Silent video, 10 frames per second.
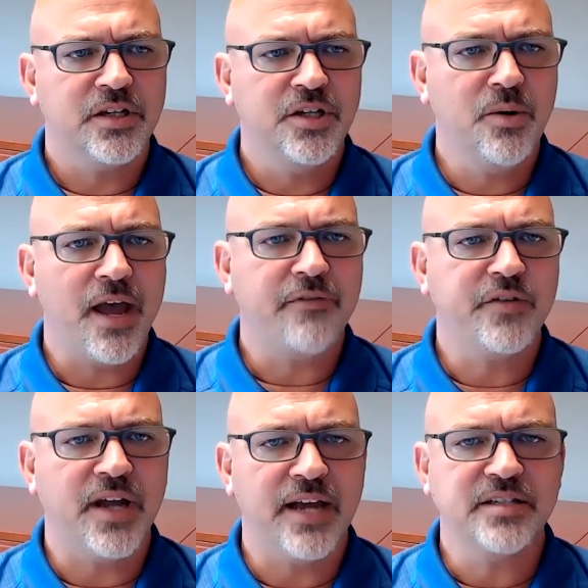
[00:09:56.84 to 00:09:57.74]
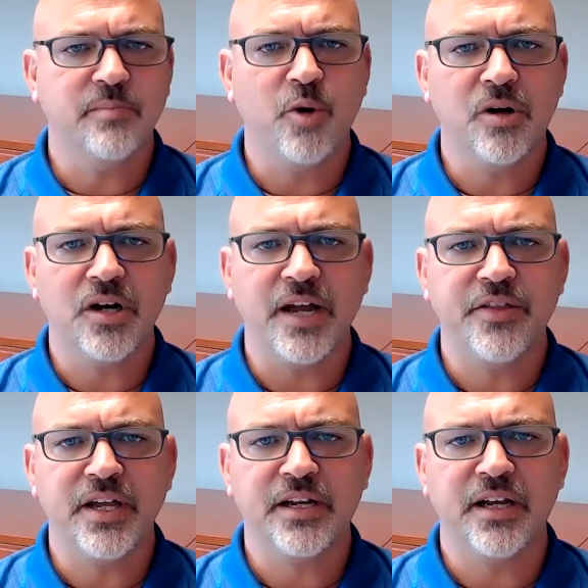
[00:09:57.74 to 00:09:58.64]
You have to, as a board, I
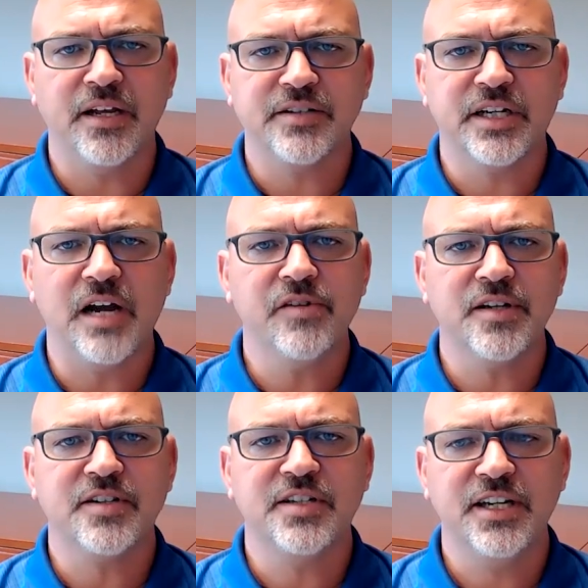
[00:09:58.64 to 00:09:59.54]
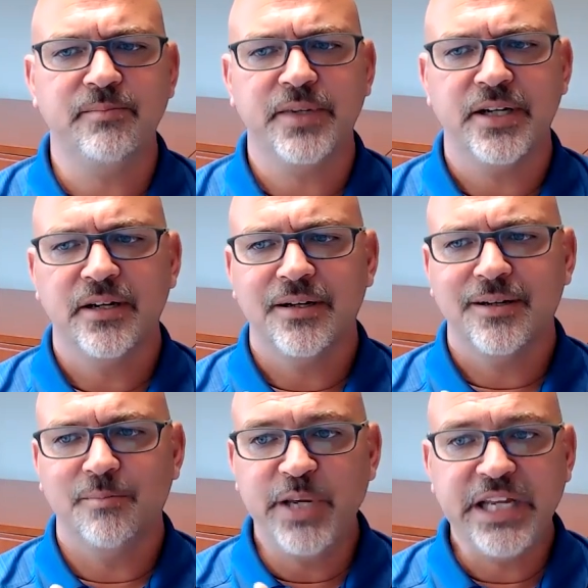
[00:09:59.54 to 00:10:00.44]
think, and as a governance team,
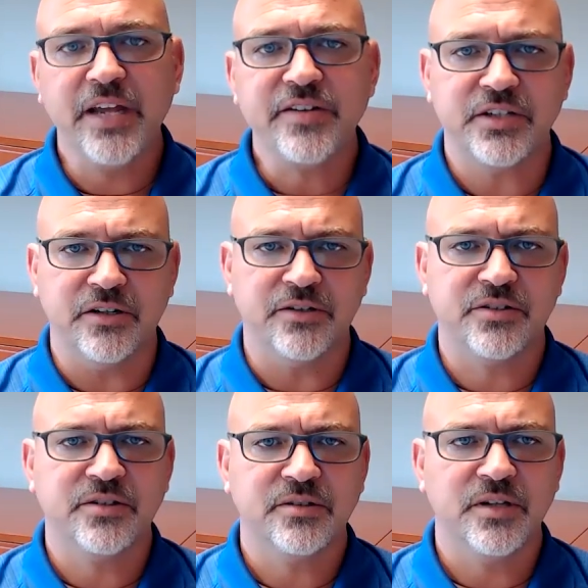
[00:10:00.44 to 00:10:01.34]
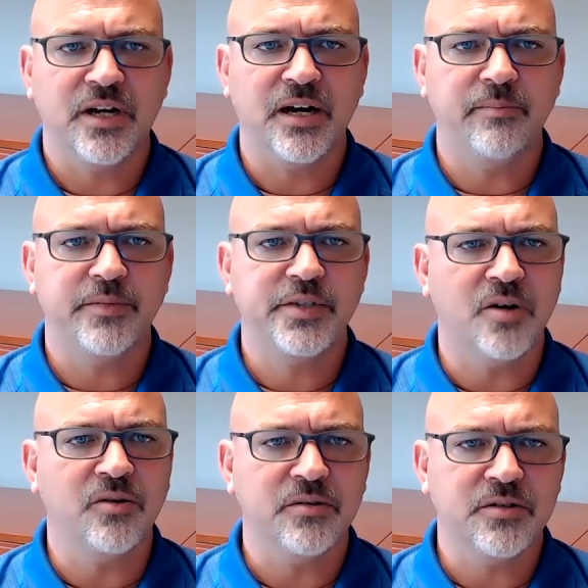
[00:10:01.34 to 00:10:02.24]
be listeners.
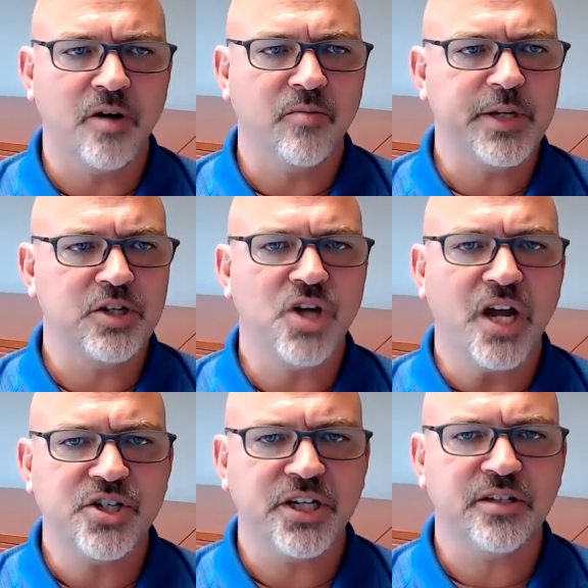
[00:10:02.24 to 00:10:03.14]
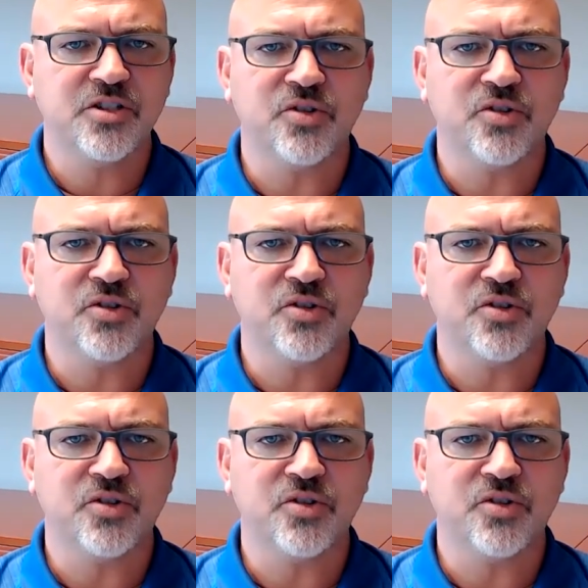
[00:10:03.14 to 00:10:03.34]
Don't be judging.